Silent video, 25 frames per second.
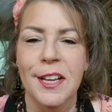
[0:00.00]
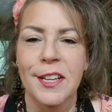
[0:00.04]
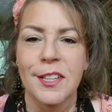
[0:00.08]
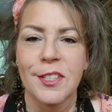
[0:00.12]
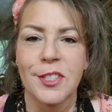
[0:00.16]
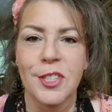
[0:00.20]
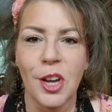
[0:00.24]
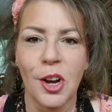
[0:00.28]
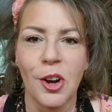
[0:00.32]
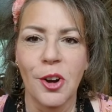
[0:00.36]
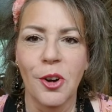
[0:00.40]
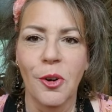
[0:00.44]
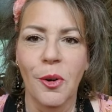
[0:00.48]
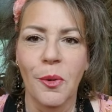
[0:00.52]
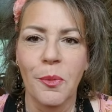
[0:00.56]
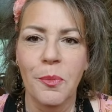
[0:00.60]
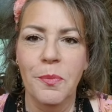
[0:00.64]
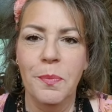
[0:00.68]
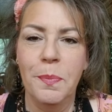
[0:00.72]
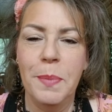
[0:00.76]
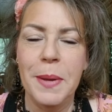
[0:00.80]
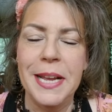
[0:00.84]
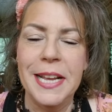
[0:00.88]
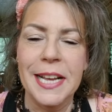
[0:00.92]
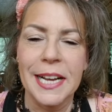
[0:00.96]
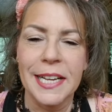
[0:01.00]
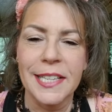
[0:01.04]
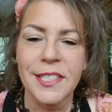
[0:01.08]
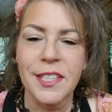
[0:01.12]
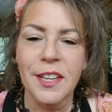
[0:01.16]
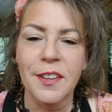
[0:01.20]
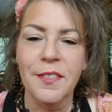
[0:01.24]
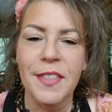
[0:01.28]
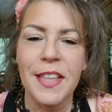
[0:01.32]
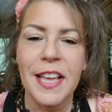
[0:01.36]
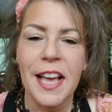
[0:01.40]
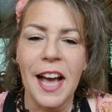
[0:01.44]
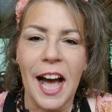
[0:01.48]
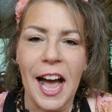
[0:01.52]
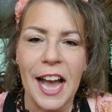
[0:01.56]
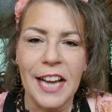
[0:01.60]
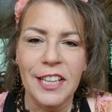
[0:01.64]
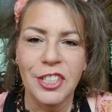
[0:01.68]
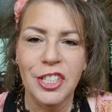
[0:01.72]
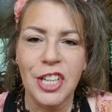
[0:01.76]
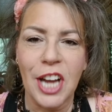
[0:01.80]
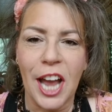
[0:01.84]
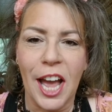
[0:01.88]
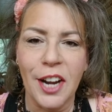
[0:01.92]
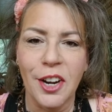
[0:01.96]
So because of the
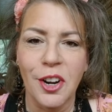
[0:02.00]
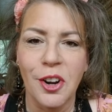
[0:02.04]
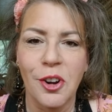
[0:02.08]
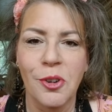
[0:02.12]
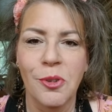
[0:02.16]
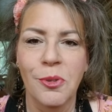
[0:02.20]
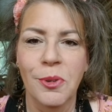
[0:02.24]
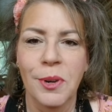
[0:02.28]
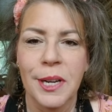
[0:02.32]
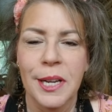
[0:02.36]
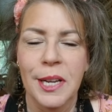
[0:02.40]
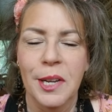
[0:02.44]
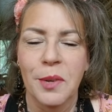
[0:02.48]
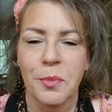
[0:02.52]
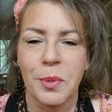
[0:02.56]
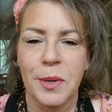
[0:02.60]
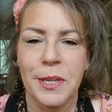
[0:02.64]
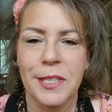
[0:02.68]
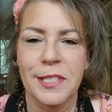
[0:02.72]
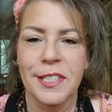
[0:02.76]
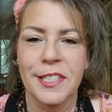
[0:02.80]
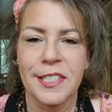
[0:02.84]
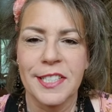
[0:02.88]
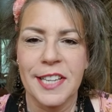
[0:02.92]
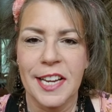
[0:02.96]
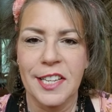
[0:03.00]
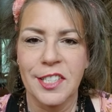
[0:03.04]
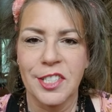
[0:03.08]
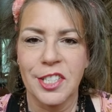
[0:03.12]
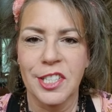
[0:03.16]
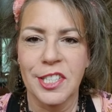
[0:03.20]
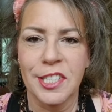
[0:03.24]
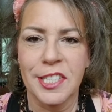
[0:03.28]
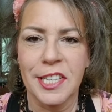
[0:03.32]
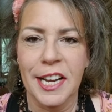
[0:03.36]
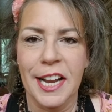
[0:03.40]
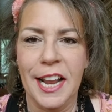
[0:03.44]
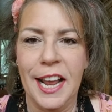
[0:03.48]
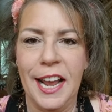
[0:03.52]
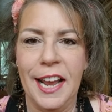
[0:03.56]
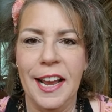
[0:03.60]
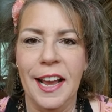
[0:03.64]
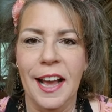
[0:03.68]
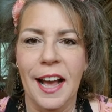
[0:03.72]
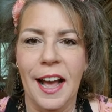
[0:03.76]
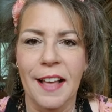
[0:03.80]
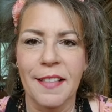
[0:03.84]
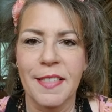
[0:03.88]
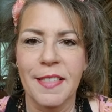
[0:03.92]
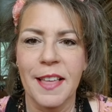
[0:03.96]
eyeshadow presentation
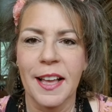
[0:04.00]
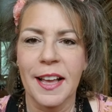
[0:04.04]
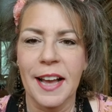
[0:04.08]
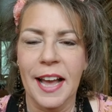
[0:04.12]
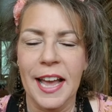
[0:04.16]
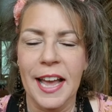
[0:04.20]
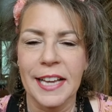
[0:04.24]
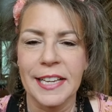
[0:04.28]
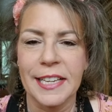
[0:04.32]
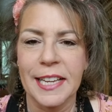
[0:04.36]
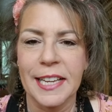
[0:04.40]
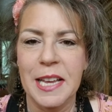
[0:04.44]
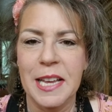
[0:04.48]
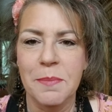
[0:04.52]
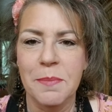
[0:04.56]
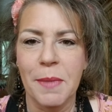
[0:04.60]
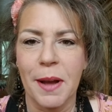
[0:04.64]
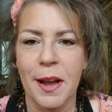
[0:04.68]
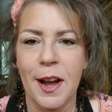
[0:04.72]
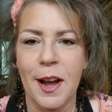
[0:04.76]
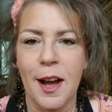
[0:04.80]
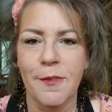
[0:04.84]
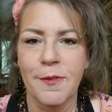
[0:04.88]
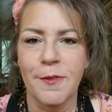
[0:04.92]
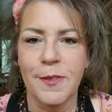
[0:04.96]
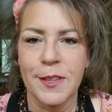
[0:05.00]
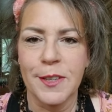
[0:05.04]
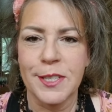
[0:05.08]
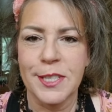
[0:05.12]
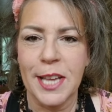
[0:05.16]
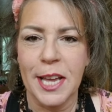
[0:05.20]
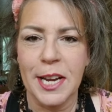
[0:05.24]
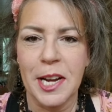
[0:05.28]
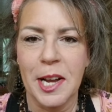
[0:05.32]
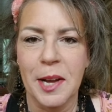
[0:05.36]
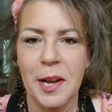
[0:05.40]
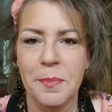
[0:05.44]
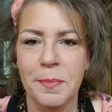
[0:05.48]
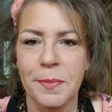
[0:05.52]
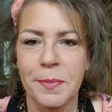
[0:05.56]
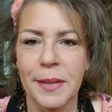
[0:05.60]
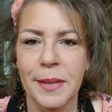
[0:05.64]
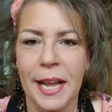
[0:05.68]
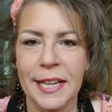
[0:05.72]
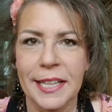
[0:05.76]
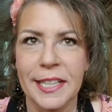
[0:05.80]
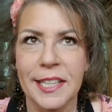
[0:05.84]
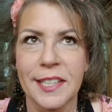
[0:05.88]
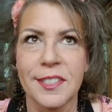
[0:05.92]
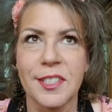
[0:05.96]
today, I think I had to keep my office set up
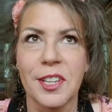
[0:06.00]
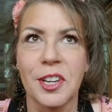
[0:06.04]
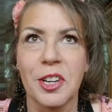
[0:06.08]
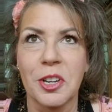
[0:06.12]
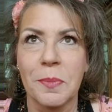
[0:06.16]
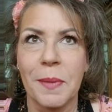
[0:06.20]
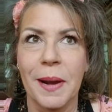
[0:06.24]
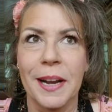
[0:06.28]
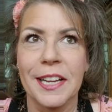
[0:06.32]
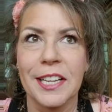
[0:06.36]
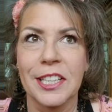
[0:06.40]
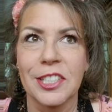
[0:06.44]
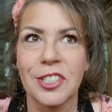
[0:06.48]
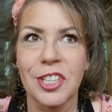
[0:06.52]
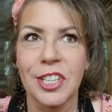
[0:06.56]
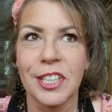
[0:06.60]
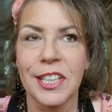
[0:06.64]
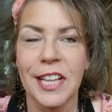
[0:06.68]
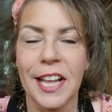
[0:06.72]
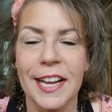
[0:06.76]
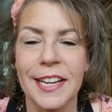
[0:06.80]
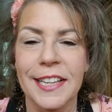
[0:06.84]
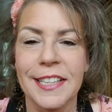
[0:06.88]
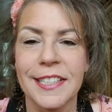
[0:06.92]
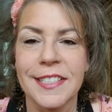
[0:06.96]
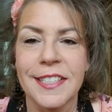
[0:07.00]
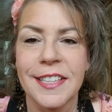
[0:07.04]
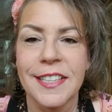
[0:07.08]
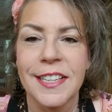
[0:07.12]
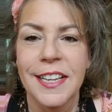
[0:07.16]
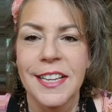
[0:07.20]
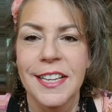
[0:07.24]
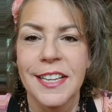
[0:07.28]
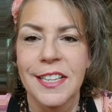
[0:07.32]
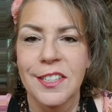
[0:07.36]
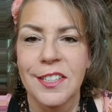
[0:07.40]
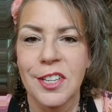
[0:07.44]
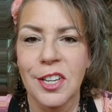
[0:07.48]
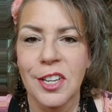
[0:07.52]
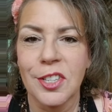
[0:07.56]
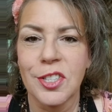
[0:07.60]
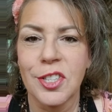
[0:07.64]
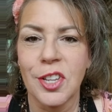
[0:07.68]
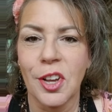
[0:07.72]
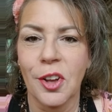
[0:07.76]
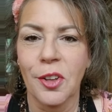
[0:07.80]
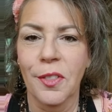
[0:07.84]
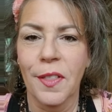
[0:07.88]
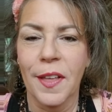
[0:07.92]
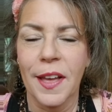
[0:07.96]
like this under my kitchen lights,
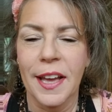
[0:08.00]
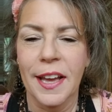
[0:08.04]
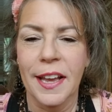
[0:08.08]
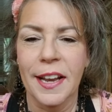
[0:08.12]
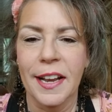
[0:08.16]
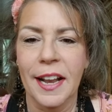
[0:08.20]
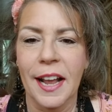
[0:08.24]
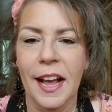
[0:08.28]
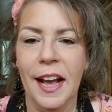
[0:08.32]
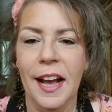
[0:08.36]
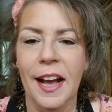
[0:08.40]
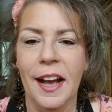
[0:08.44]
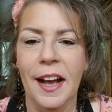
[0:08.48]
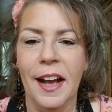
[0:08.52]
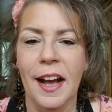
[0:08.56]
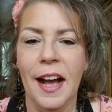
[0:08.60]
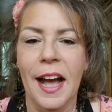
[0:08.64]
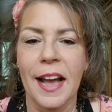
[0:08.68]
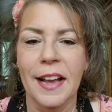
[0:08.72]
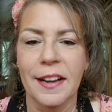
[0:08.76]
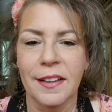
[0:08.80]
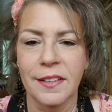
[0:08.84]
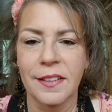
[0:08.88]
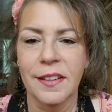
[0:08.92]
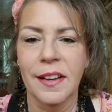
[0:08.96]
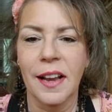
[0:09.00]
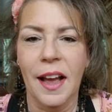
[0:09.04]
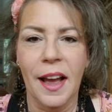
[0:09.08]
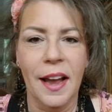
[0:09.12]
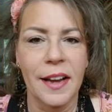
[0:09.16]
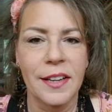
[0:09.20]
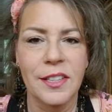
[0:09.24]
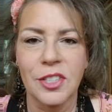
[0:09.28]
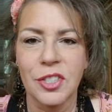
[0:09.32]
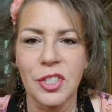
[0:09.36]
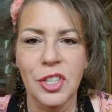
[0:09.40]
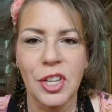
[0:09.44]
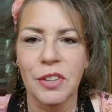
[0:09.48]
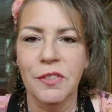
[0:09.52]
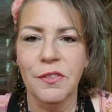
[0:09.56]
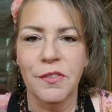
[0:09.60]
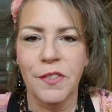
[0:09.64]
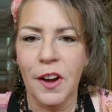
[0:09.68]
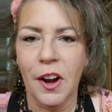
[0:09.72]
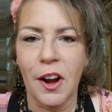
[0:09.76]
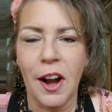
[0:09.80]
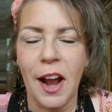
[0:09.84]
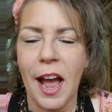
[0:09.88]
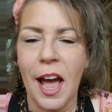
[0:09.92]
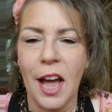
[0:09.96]
just so that I just couldn't
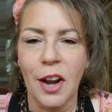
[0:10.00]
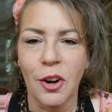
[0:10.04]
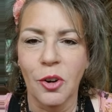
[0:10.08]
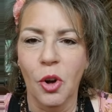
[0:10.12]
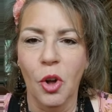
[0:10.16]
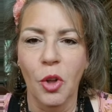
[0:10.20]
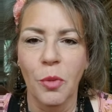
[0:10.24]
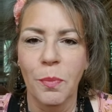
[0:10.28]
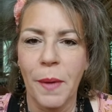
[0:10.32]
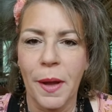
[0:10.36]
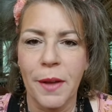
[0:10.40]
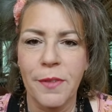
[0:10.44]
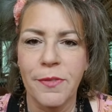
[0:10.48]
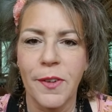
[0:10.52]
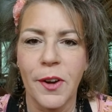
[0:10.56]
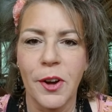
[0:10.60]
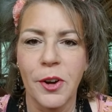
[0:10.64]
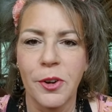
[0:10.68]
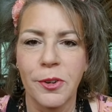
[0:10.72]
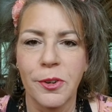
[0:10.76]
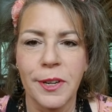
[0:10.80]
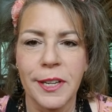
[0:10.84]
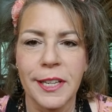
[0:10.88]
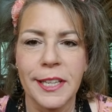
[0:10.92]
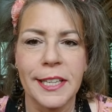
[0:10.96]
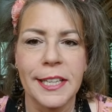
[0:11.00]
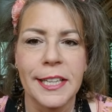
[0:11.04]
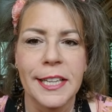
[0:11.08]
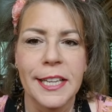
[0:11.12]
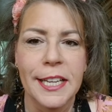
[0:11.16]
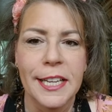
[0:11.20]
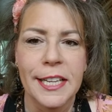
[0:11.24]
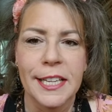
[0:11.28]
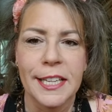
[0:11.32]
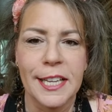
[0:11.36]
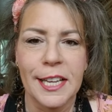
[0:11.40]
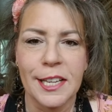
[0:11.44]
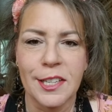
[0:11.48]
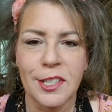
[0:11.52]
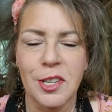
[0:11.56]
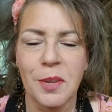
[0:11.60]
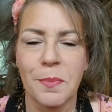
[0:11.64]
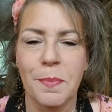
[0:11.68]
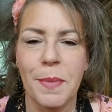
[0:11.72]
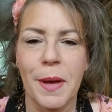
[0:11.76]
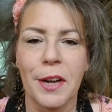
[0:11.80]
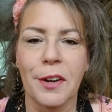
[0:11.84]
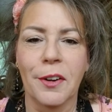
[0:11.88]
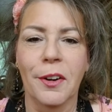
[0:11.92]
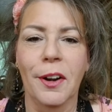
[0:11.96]
figure out how to hold my phone and get
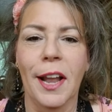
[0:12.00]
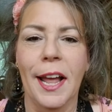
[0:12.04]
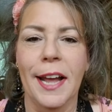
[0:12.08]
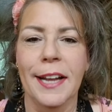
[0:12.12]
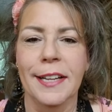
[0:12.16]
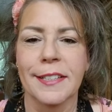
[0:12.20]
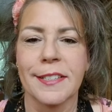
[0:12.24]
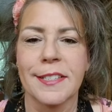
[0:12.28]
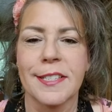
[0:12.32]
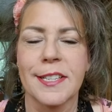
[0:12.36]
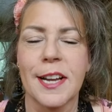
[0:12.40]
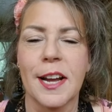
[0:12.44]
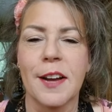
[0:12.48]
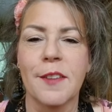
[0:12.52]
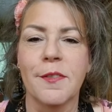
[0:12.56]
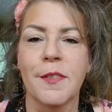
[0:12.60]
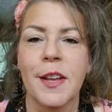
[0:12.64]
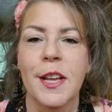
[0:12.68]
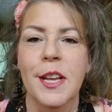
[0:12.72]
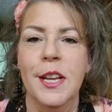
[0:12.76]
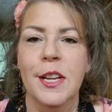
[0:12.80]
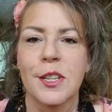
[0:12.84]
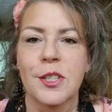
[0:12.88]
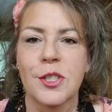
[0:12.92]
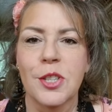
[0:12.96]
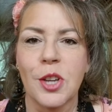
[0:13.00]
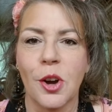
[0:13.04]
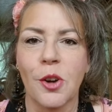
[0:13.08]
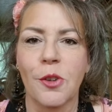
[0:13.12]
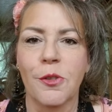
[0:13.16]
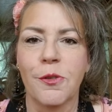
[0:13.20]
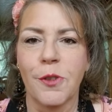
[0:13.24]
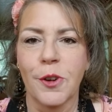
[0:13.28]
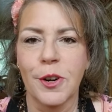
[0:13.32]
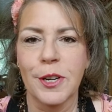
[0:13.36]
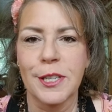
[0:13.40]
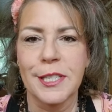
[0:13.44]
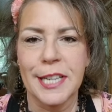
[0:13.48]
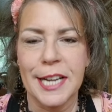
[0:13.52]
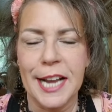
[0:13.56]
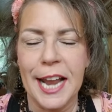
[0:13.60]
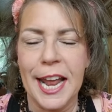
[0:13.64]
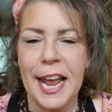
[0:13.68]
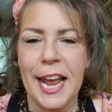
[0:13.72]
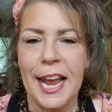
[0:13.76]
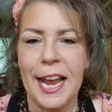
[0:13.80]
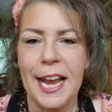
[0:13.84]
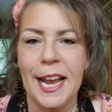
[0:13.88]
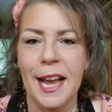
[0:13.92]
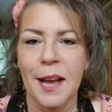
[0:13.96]
to better light and stuff. So for
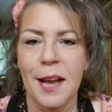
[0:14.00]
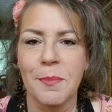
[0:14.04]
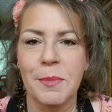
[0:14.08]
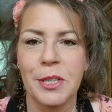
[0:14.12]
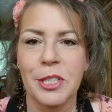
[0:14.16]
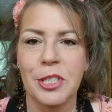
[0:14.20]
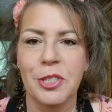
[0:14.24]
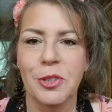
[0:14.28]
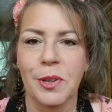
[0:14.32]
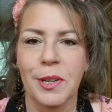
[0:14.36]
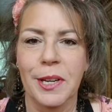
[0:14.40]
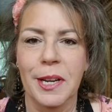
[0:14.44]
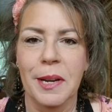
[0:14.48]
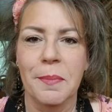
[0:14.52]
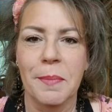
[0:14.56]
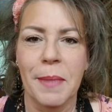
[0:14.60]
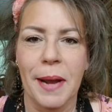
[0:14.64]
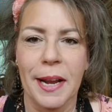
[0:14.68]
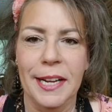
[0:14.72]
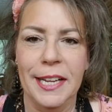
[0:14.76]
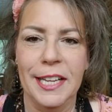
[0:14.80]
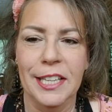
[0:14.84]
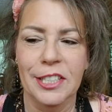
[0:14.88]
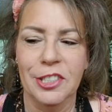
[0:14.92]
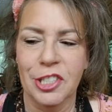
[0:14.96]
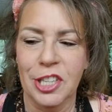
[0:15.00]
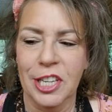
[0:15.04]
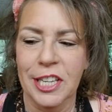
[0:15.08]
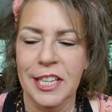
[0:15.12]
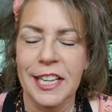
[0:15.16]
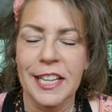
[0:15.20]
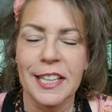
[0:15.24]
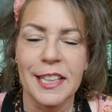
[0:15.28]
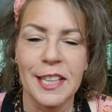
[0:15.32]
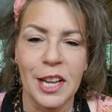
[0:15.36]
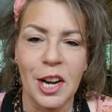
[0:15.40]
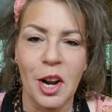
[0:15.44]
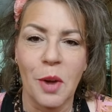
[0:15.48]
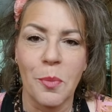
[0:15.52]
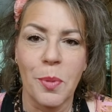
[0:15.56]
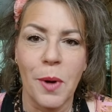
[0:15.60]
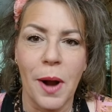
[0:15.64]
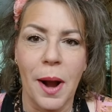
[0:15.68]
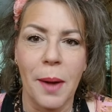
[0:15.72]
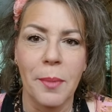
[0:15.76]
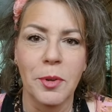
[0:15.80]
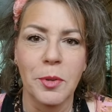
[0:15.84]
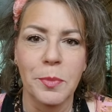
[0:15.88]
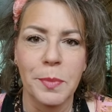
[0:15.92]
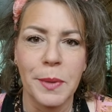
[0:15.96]
today, I'm going to do it in my kitchen, and then I'll
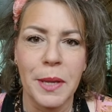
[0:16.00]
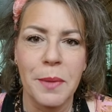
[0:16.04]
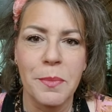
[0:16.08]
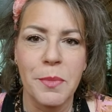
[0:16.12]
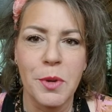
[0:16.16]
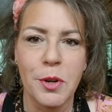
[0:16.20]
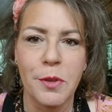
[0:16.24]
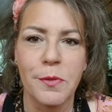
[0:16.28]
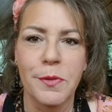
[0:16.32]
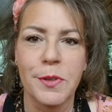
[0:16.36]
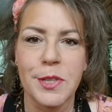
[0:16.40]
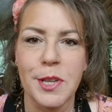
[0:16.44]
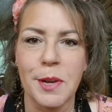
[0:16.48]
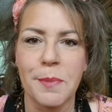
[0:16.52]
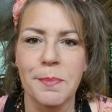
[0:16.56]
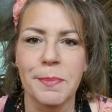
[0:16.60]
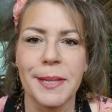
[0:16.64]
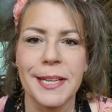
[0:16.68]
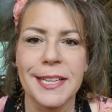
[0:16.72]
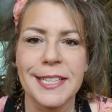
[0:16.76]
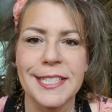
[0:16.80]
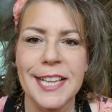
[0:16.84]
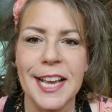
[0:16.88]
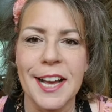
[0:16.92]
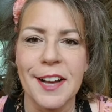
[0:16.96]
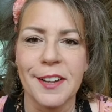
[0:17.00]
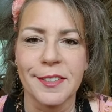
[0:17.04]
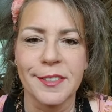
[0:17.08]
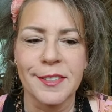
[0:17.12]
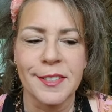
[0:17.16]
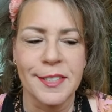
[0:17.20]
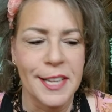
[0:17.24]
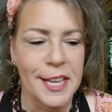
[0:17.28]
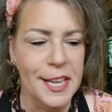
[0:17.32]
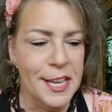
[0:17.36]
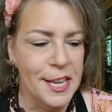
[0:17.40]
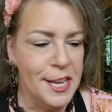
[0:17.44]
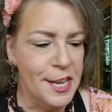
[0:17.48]
probably move someplace else.